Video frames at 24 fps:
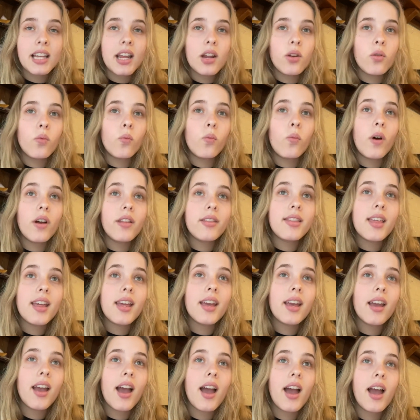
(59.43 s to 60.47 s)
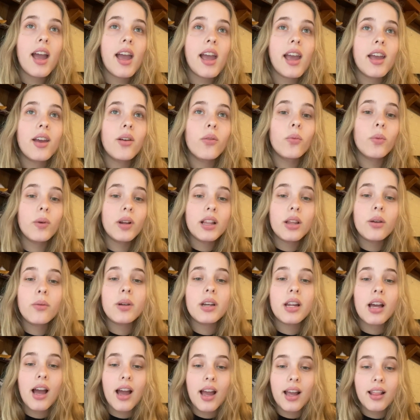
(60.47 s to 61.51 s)
And one thing I really
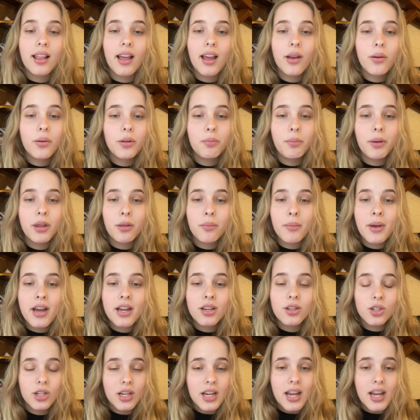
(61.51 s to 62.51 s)
want to highlight with Be The Match